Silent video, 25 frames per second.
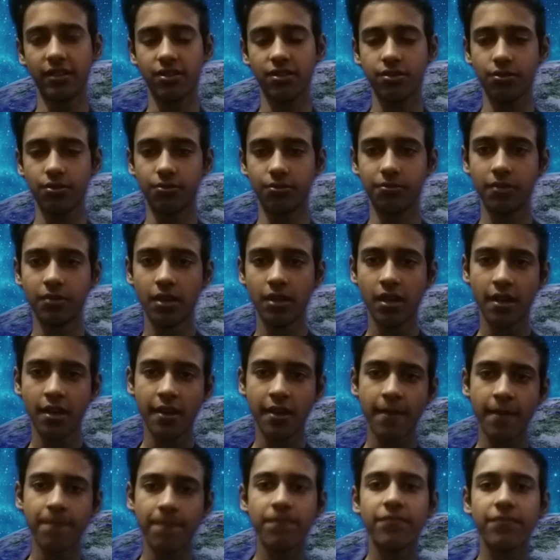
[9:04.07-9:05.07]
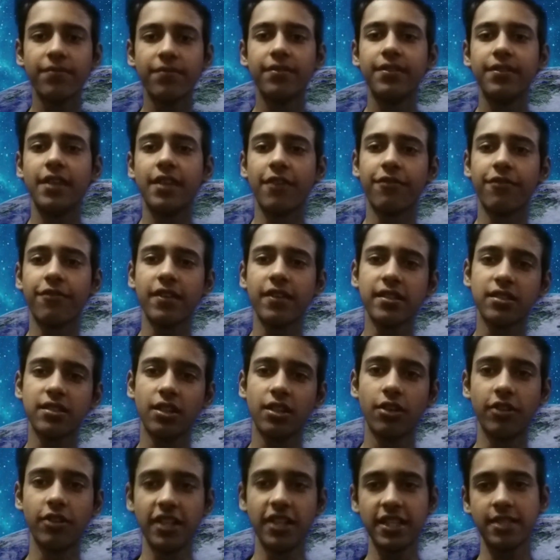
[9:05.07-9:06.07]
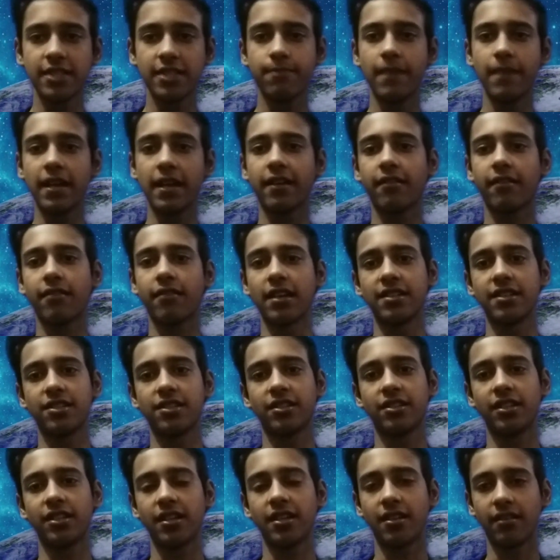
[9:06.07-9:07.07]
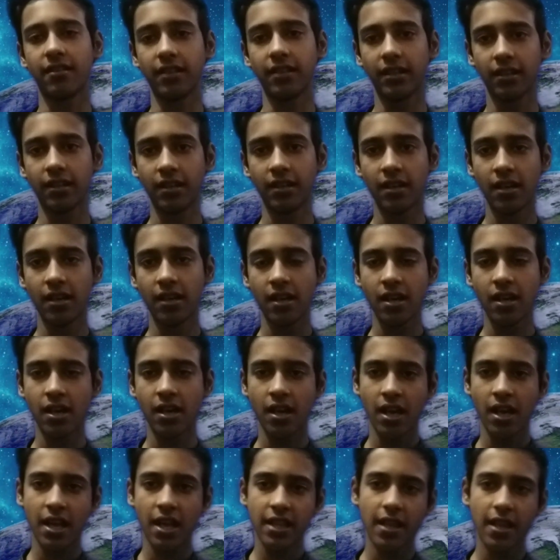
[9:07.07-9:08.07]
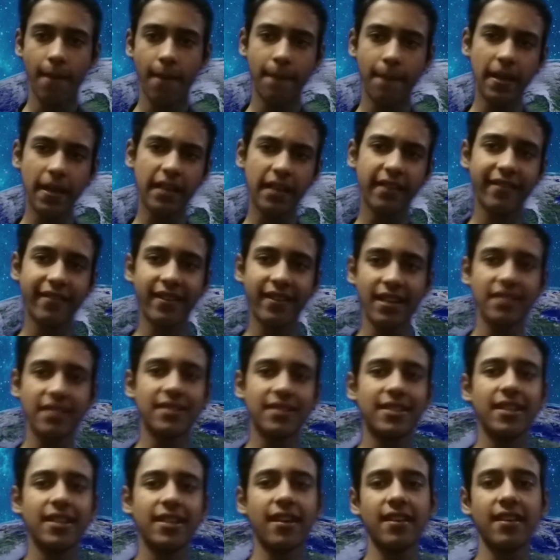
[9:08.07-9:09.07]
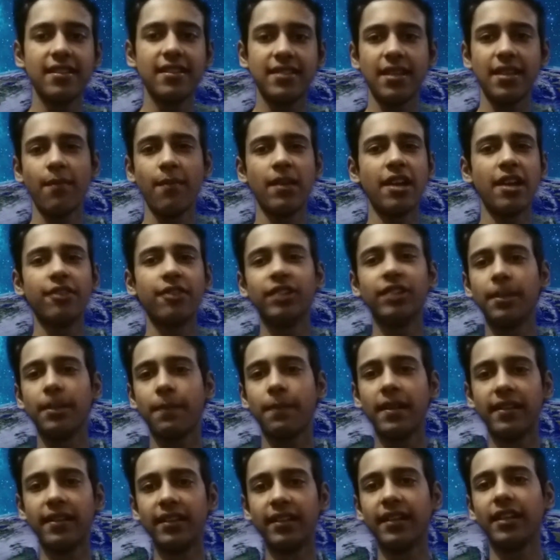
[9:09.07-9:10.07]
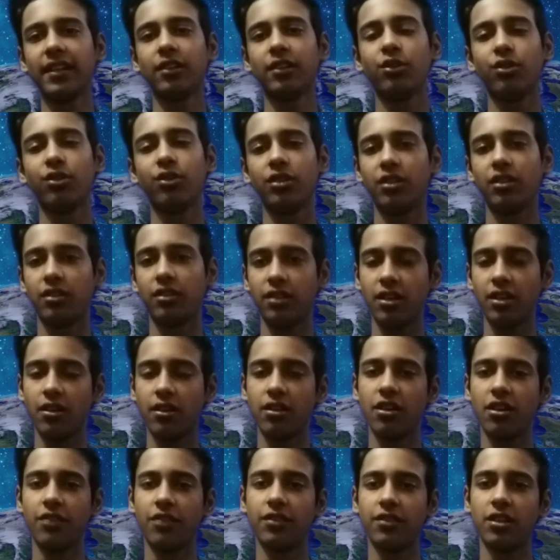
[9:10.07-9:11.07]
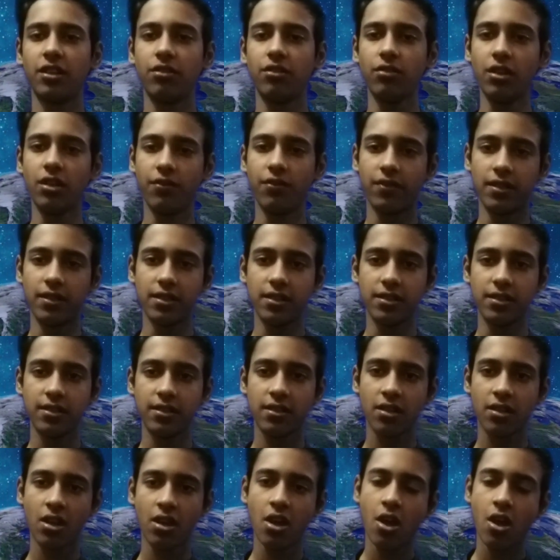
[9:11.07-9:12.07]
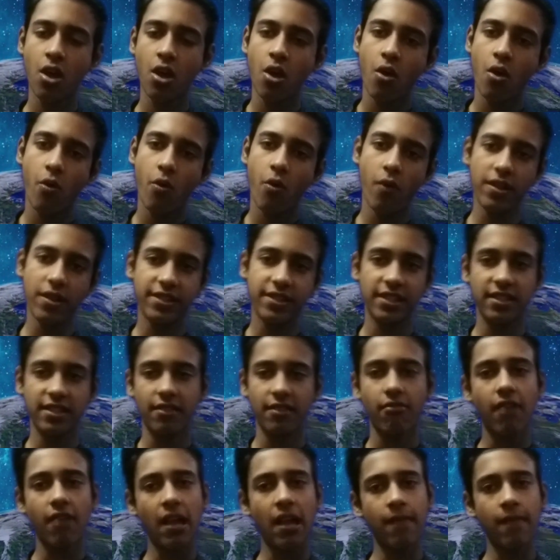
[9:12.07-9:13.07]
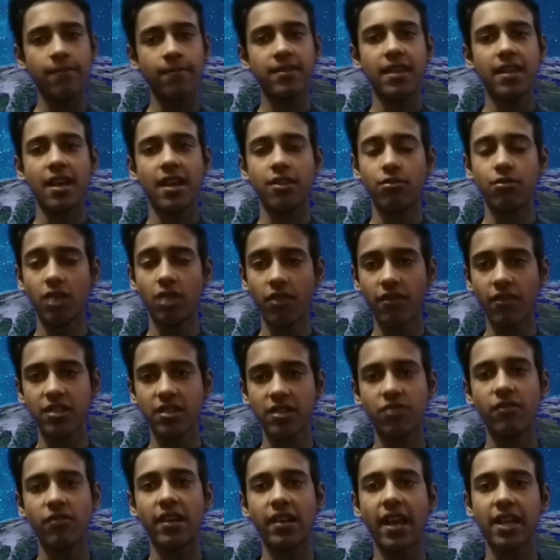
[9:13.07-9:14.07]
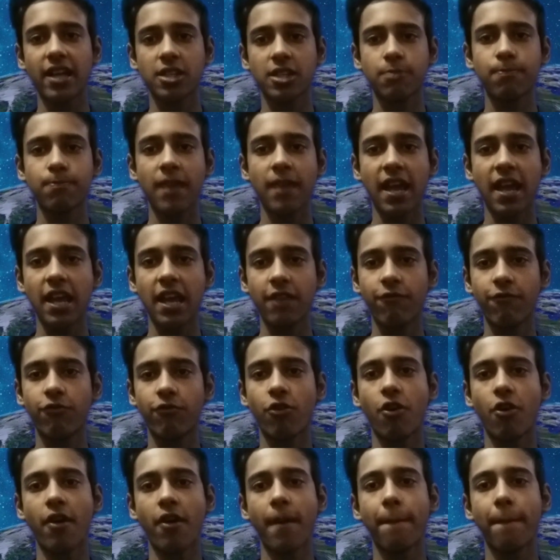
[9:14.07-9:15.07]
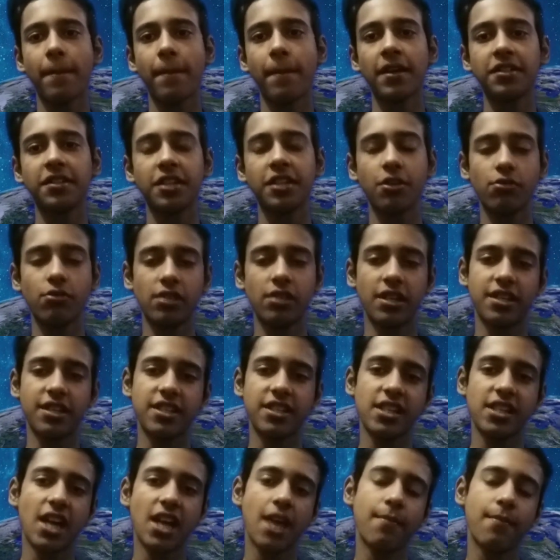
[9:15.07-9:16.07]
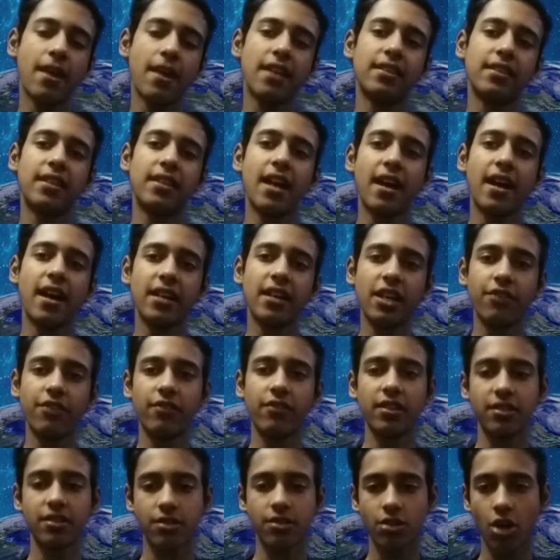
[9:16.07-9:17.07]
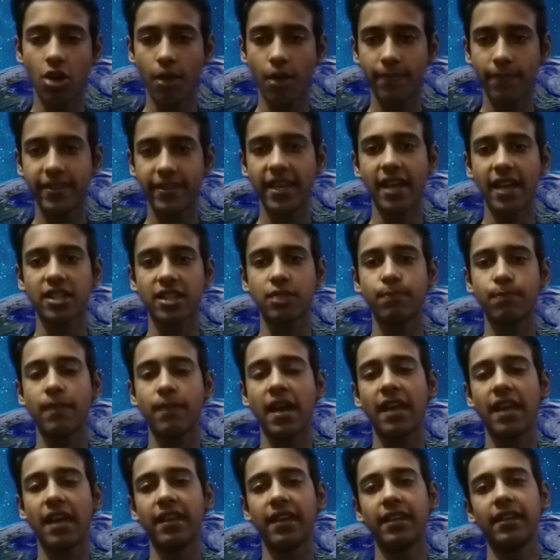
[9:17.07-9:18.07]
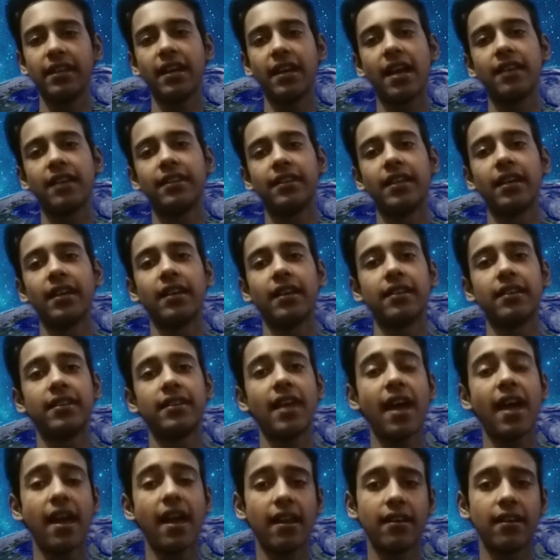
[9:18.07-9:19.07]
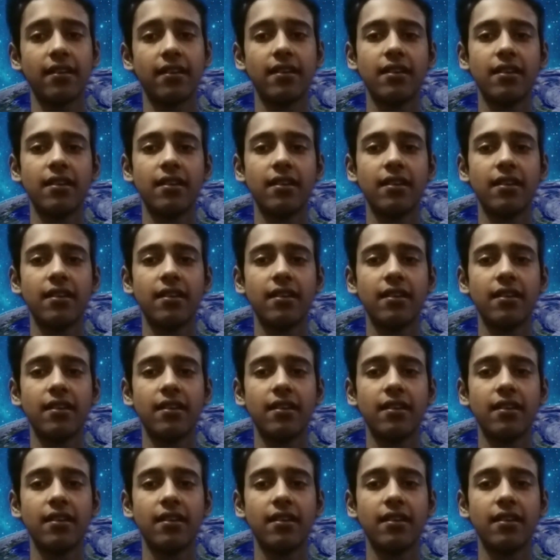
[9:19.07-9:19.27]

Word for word: too. The first theory is Big Crunch theory. The Big Crunch theory is similar to the pulsating theory of the universe, which describes the universe will expand for a particular time and then it will stop the expanding and then